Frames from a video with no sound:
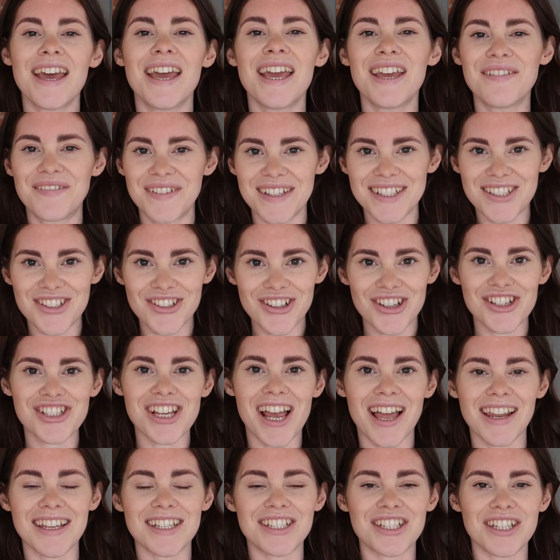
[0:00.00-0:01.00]
If it's not
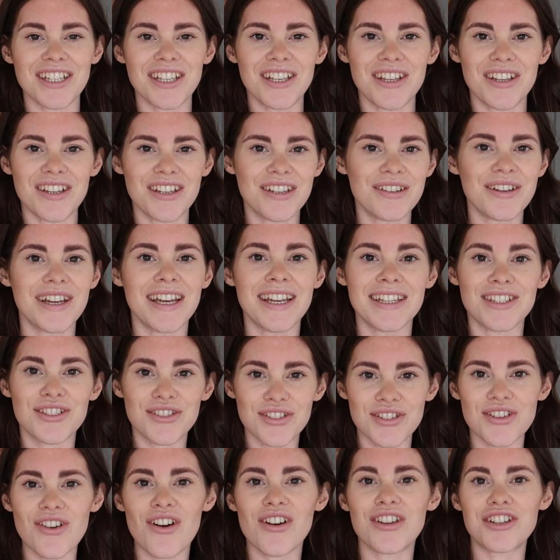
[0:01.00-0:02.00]
challenging you, it's
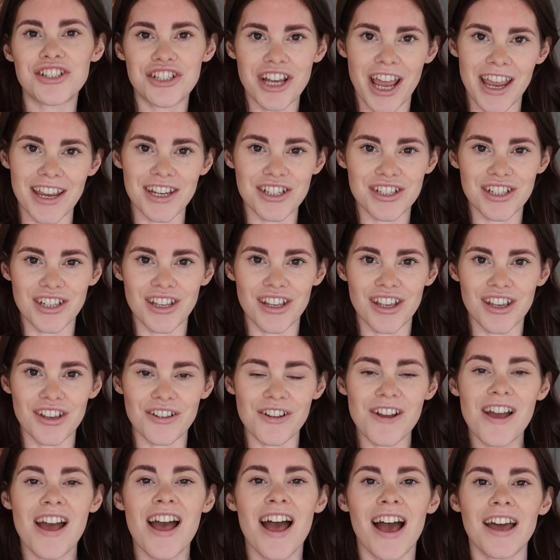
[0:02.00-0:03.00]
not changing you.